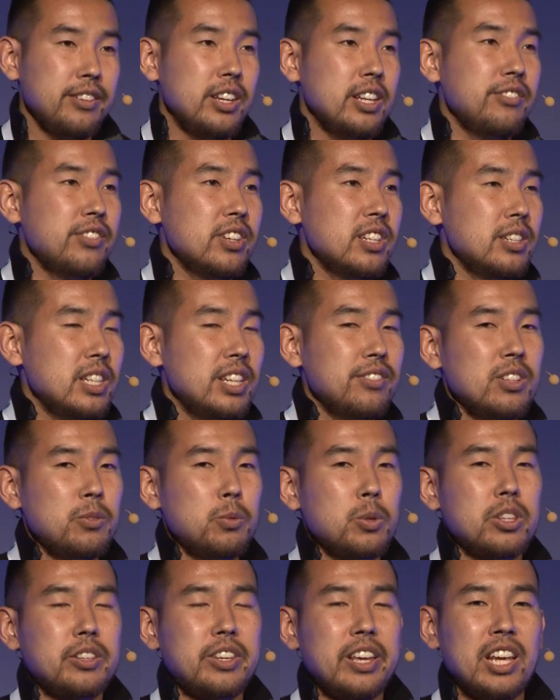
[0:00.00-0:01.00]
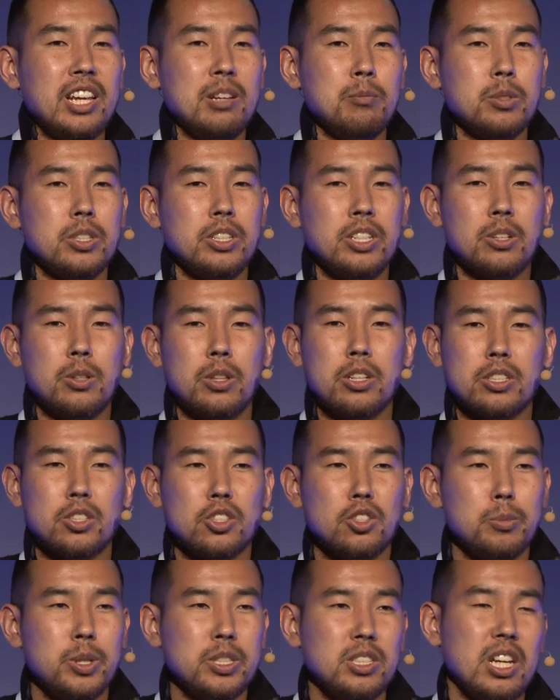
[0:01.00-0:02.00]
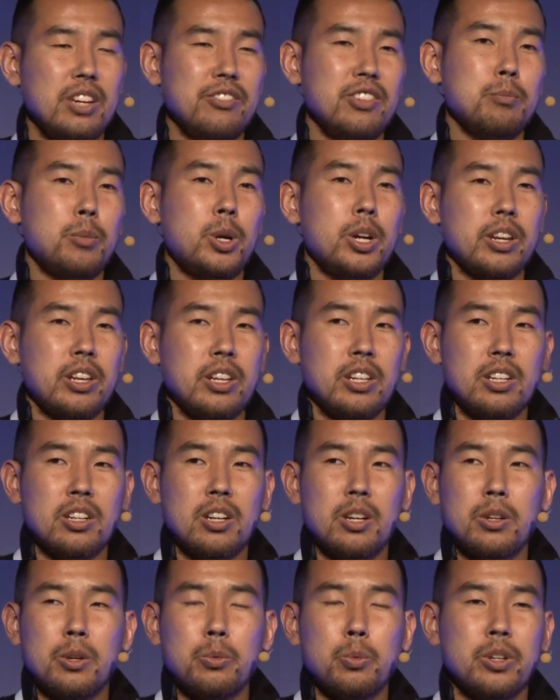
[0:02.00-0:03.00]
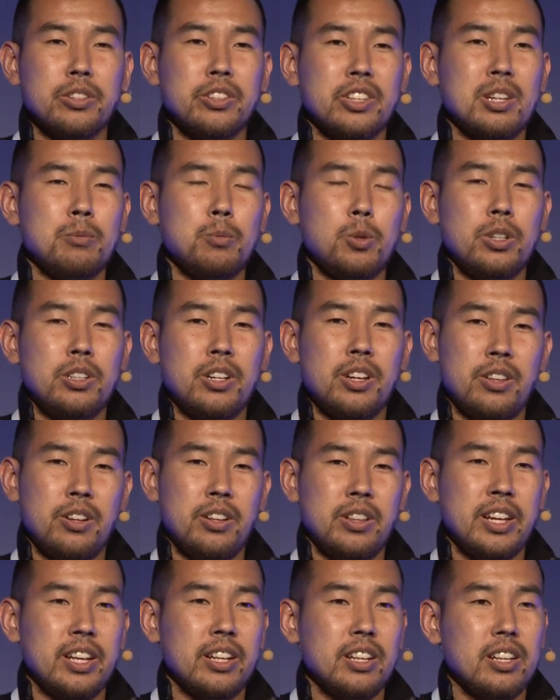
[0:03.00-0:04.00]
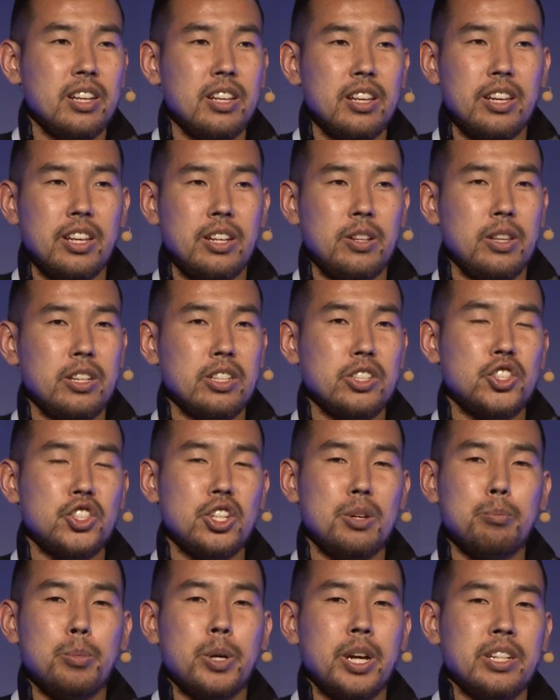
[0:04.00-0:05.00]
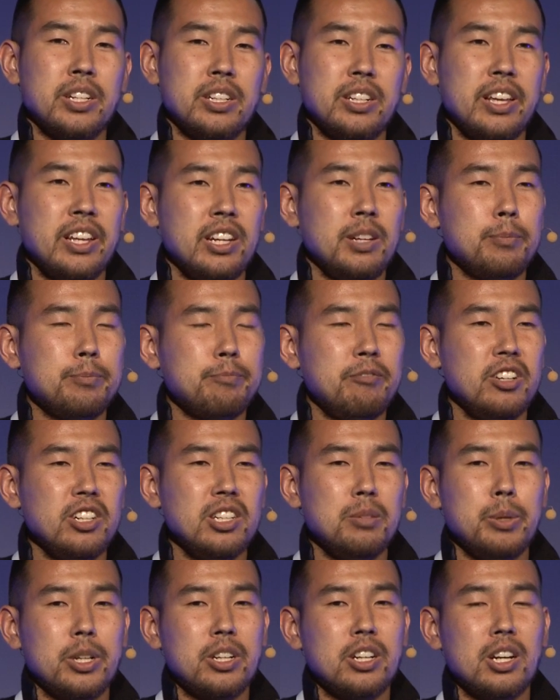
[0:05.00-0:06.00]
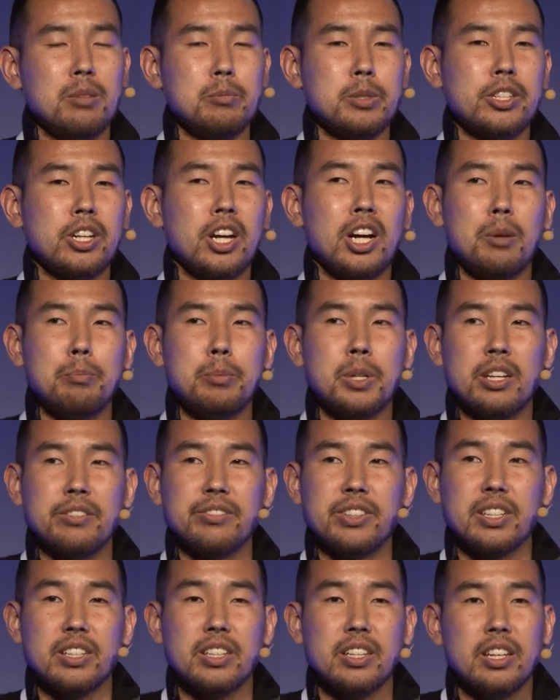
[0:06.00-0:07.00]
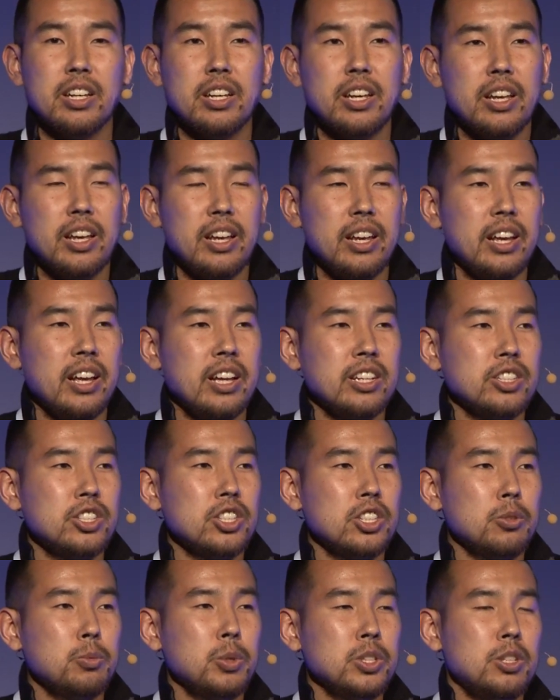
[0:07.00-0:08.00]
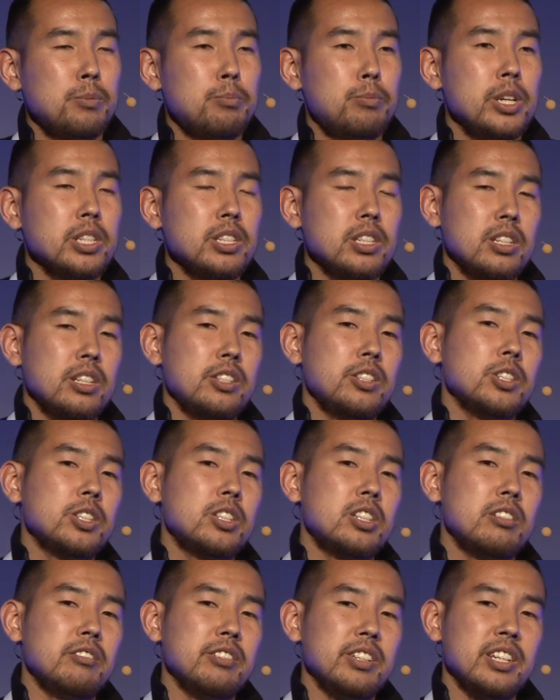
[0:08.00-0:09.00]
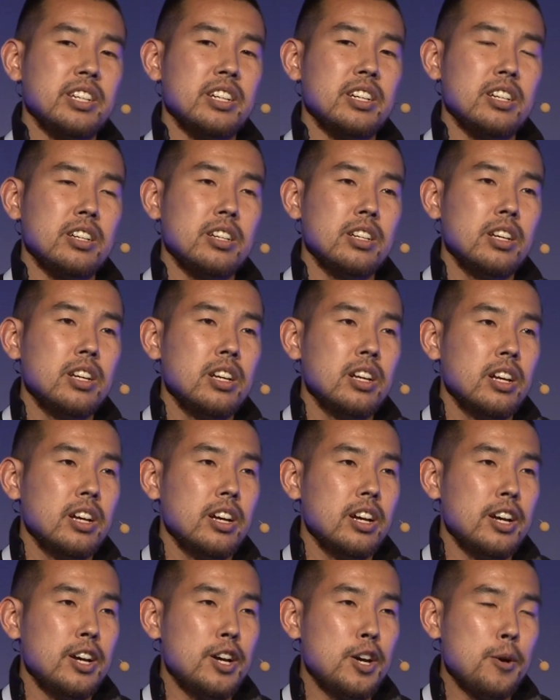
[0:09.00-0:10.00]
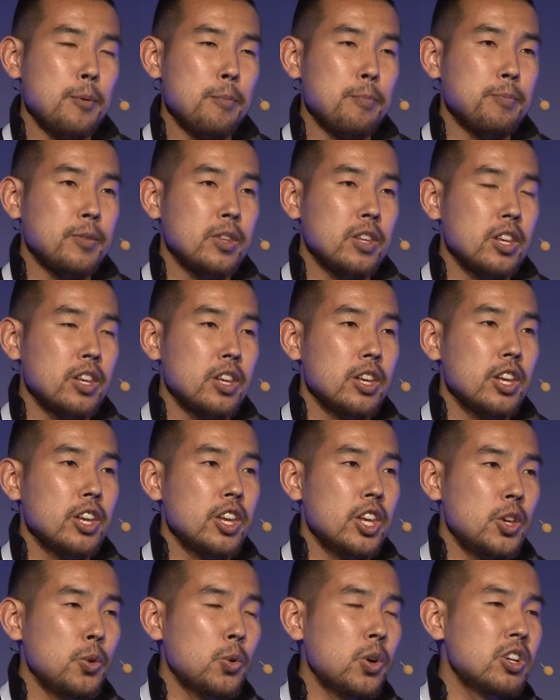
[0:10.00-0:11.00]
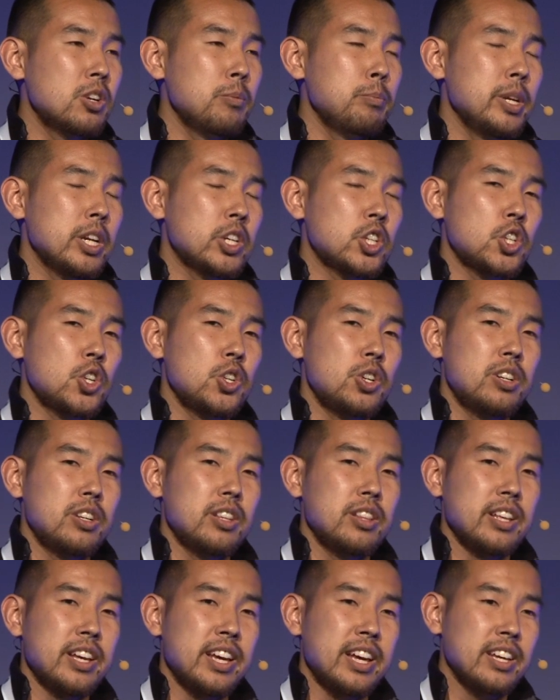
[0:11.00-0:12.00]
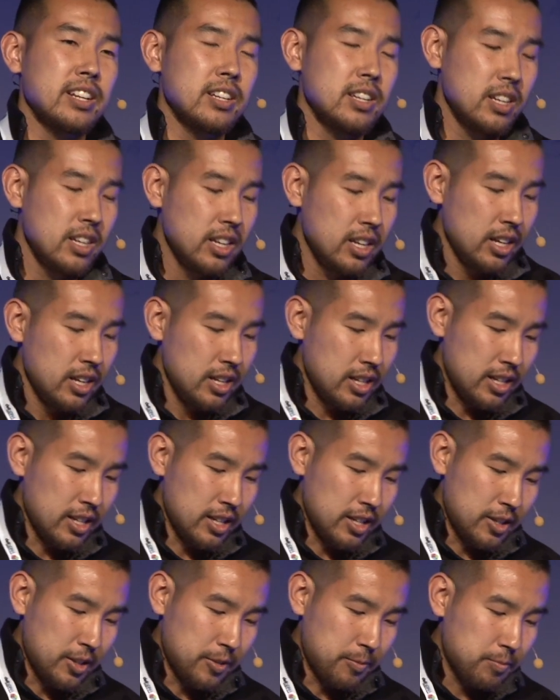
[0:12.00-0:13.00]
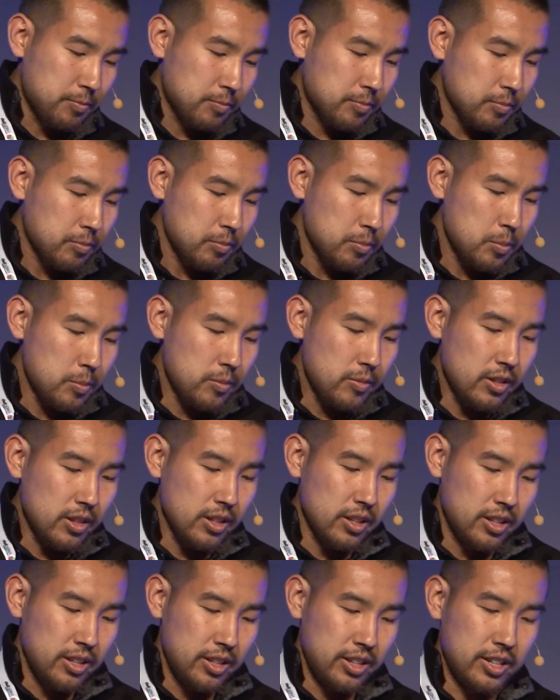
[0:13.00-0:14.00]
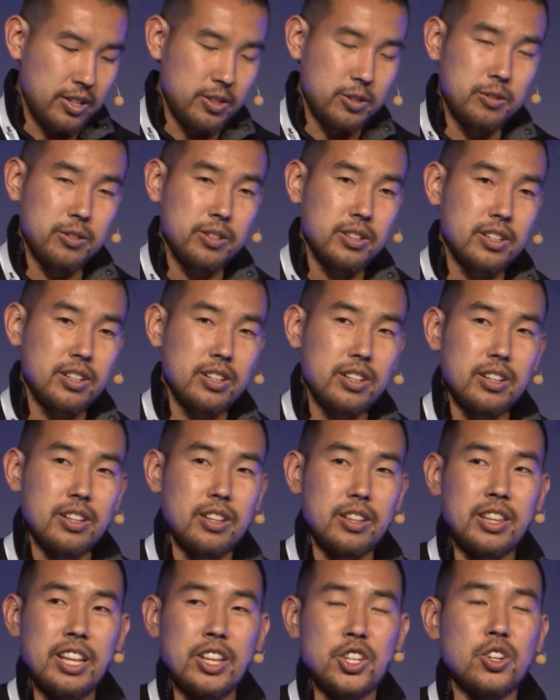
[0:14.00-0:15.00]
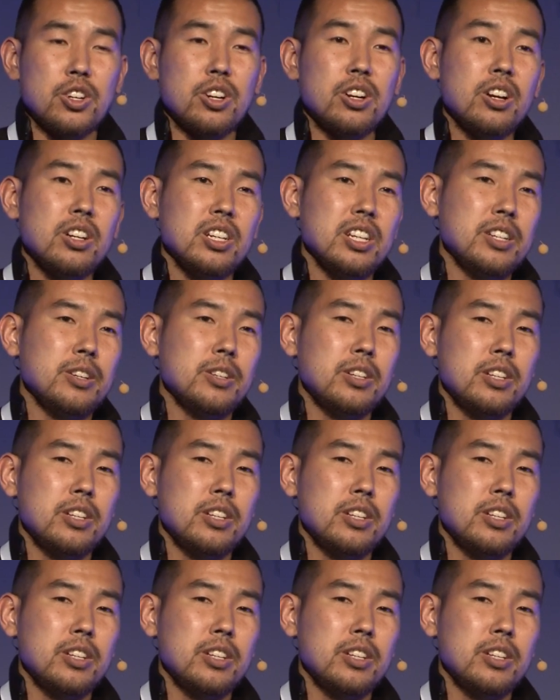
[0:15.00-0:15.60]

even with games, there's so much heavy marketing on one game or another that. They just jump on it, and it really becomes top-heavy. And so when you're breaking into Korea, you want to make sure that, that you're early